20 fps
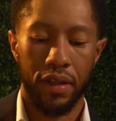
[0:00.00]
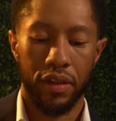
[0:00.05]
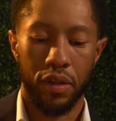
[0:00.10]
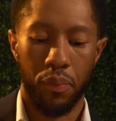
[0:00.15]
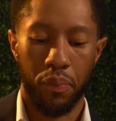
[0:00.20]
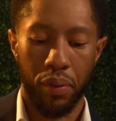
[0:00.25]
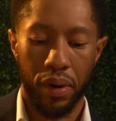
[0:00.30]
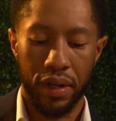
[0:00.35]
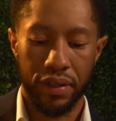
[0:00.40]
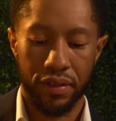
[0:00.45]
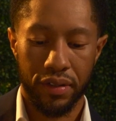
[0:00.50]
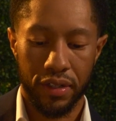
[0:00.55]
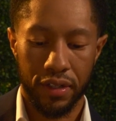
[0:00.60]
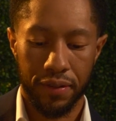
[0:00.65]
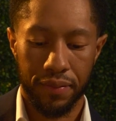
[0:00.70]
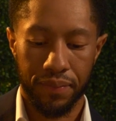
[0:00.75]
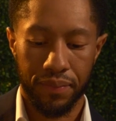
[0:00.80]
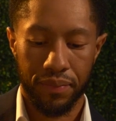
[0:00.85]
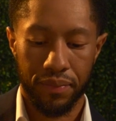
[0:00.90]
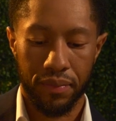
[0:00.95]
the
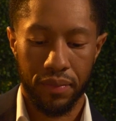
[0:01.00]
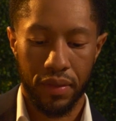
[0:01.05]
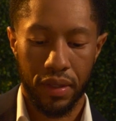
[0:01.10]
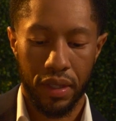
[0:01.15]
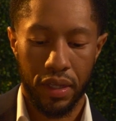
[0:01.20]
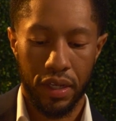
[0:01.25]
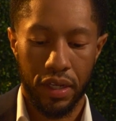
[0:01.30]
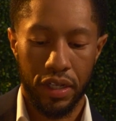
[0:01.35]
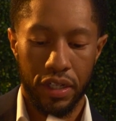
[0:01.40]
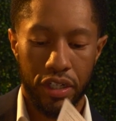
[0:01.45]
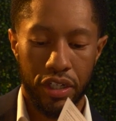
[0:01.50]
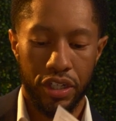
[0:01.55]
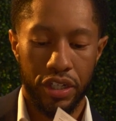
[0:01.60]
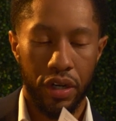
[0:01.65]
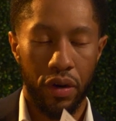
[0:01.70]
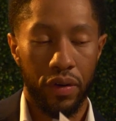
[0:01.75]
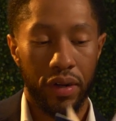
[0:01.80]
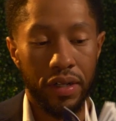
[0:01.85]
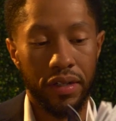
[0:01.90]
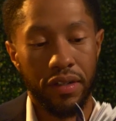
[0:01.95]
President
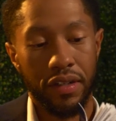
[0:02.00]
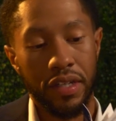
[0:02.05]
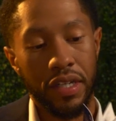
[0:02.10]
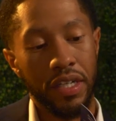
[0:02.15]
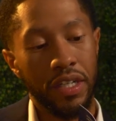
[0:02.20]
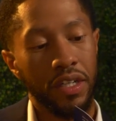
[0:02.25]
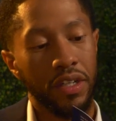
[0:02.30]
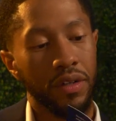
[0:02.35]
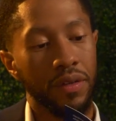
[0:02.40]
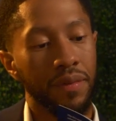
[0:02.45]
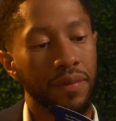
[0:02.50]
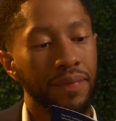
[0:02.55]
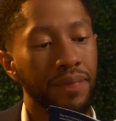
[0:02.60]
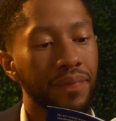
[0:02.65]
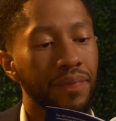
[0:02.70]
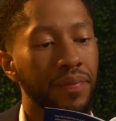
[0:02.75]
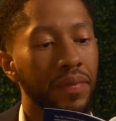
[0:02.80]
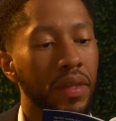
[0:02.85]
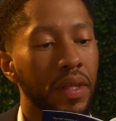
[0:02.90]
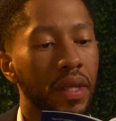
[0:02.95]
shall continue
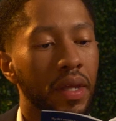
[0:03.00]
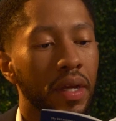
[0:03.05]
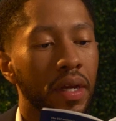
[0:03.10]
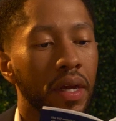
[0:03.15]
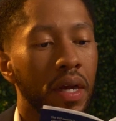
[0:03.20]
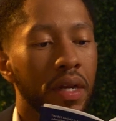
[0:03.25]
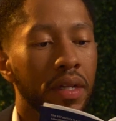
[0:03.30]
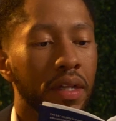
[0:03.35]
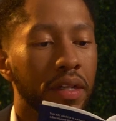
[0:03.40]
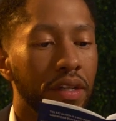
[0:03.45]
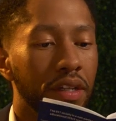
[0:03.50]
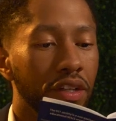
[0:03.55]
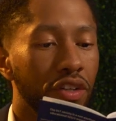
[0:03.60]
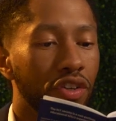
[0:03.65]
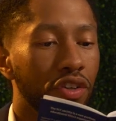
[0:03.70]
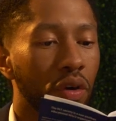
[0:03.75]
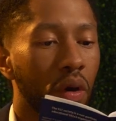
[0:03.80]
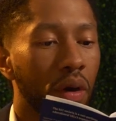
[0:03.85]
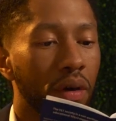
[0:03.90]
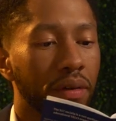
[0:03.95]
to
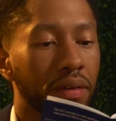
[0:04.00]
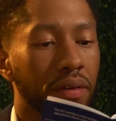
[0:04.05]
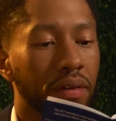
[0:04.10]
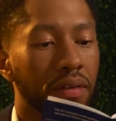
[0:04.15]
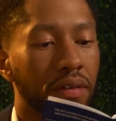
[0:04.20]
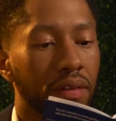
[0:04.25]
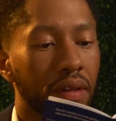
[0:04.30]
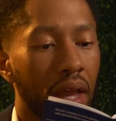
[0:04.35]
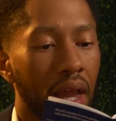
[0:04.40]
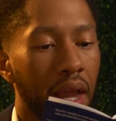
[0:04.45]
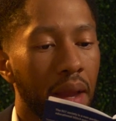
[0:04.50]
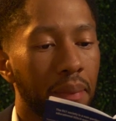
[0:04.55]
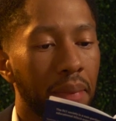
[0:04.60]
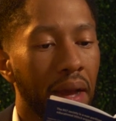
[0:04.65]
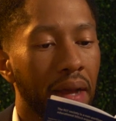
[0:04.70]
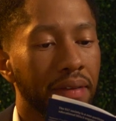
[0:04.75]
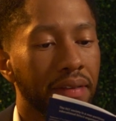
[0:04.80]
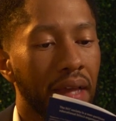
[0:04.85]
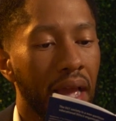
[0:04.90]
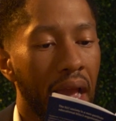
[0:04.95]
discharge the same
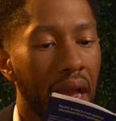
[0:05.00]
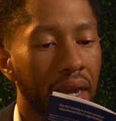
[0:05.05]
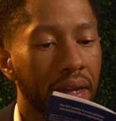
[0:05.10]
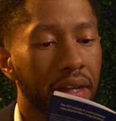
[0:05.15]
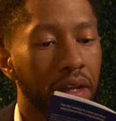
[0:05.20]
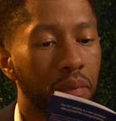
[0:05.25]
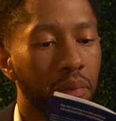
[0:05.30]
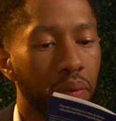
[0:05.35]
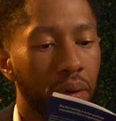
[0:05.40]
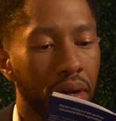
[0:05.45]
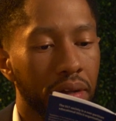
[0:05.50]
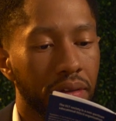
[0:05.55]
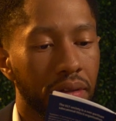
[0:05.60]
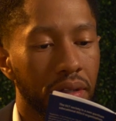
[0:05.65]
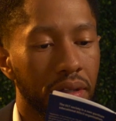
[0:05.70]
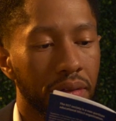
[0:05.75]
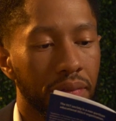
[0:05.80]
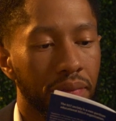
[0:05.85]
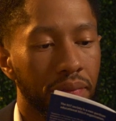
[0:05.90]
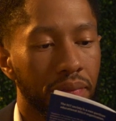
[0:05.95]
as acting
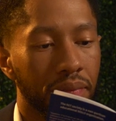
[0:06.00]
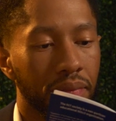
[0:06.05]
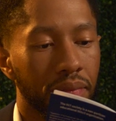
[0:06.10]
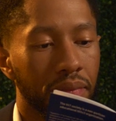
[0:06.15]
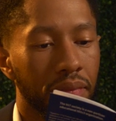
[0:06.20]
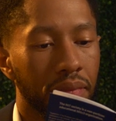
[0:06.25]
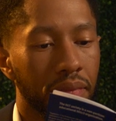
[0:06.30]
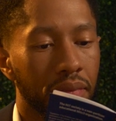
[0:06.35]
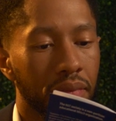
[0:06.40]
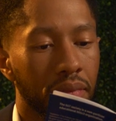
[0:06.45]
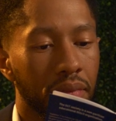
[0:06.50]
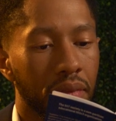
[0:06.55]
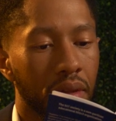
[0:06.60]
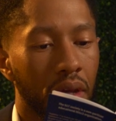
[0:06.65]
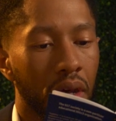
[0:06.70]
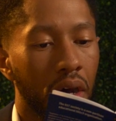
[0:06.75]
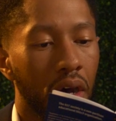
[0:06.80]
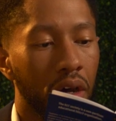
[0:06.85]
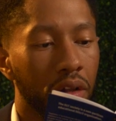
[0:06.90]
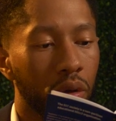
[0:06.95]
President.
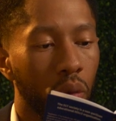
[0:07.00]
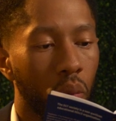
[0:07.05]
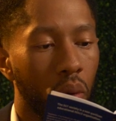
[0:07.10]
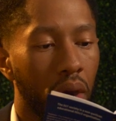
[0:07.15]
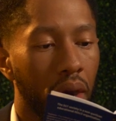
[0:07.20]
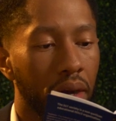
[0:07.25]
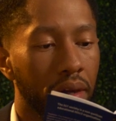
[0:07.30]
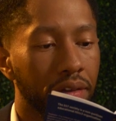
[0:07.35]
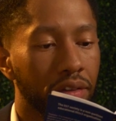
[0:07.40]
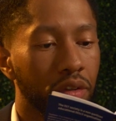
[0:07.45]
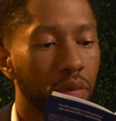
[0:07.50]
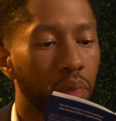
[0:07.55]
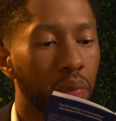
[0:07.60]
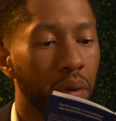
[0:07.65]
Otherwise, the